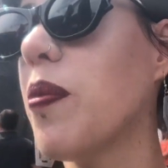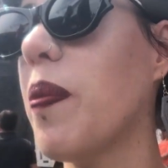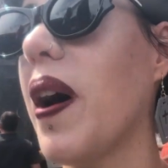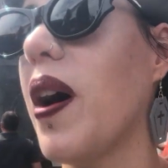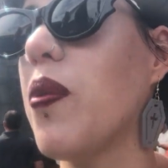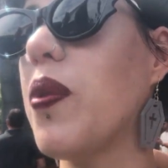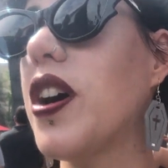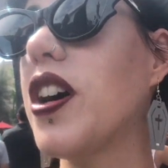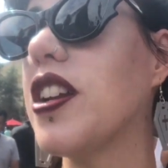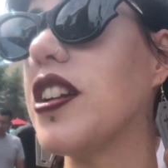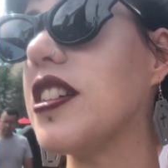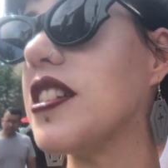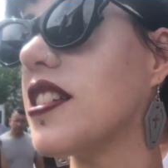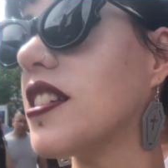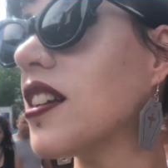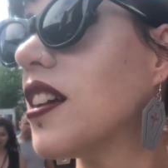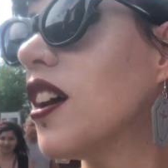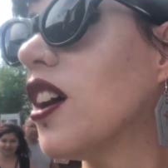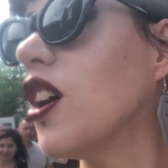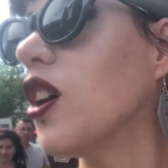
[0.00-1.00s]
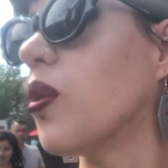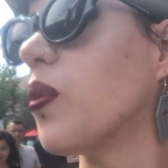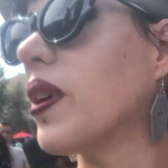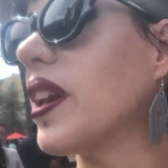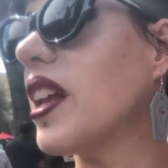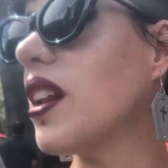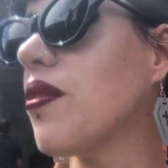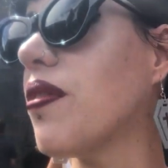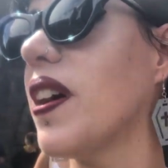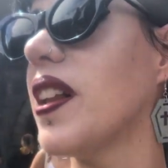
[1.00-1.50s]
all buy ones.
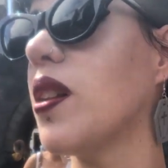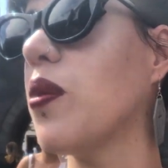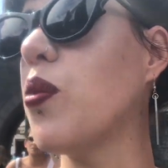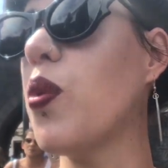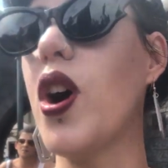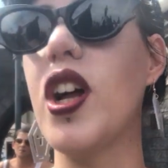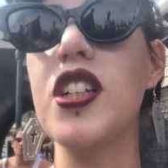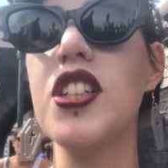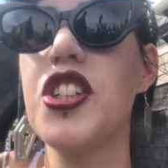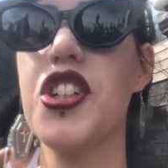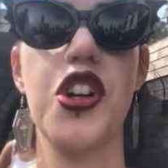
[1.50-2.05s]
We need to find the one